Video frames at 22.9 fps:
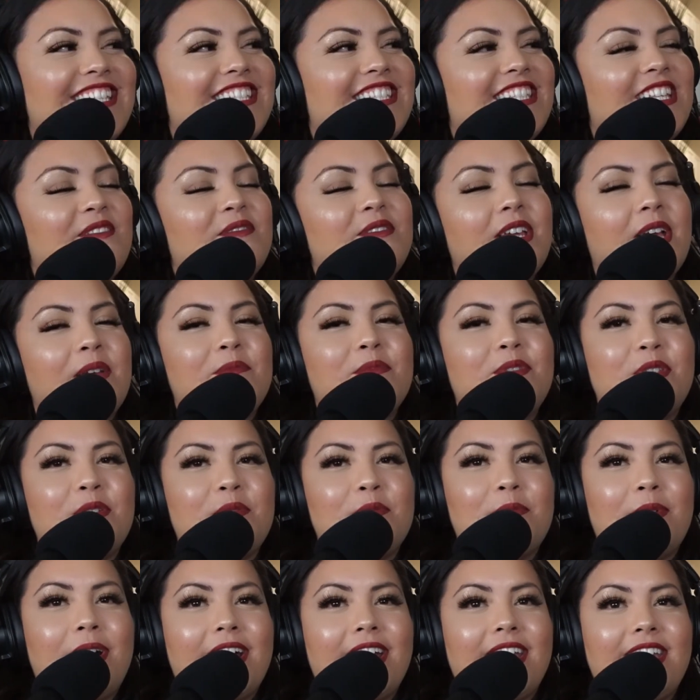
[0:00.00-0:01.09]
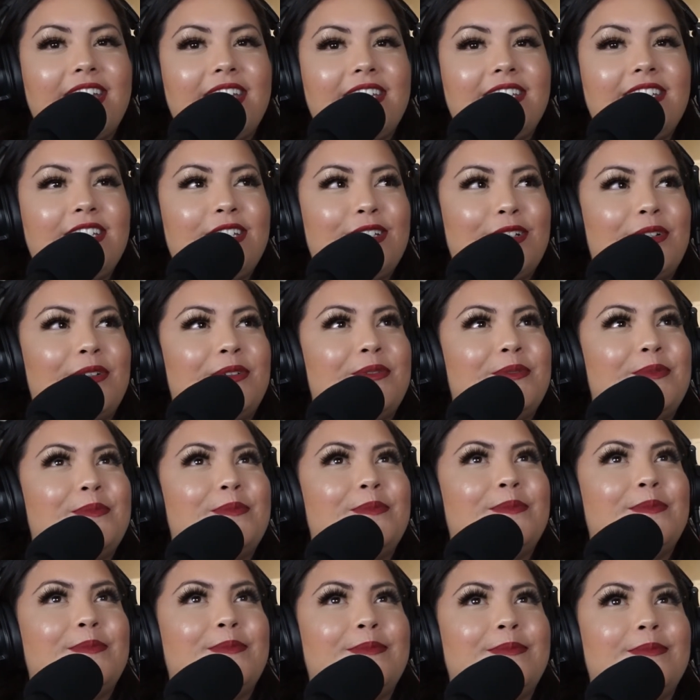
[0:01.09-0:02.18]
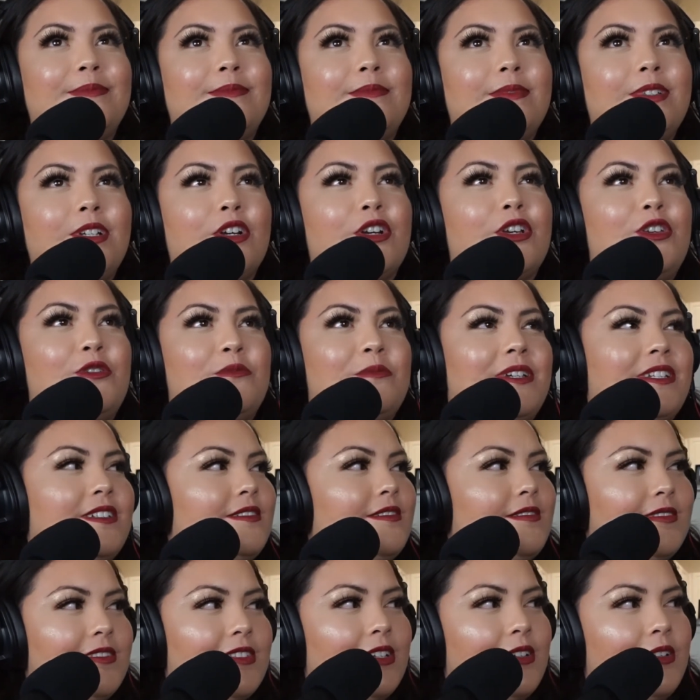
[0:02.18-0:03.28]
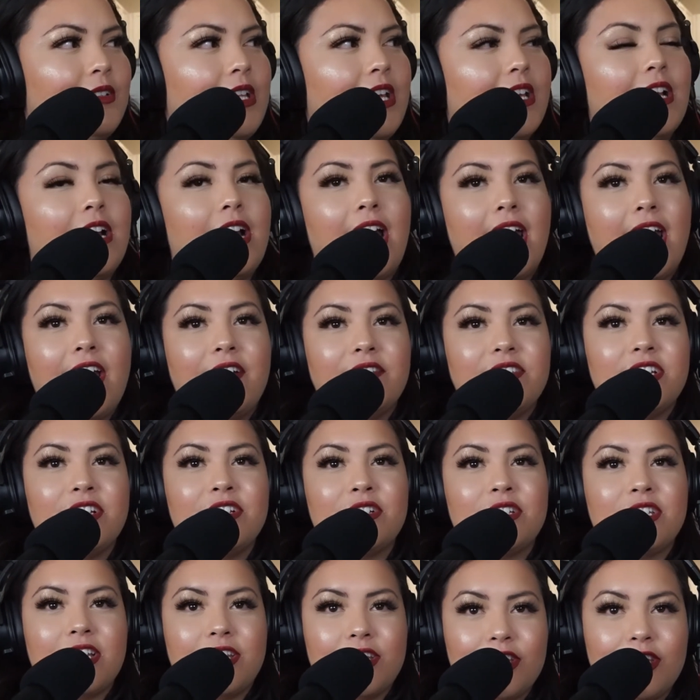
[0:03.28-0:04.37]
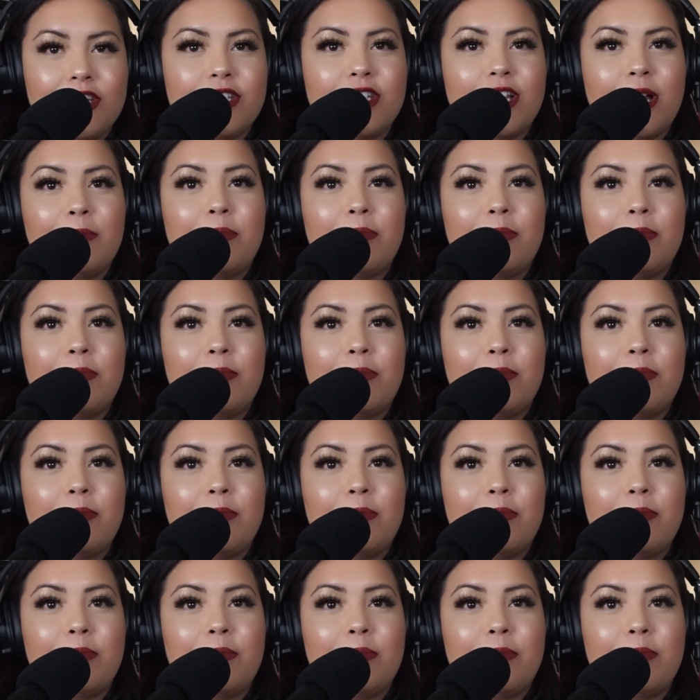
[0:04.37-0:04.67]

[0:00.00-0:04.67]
Sometimes you might, you're human. So like I have to understand that she's not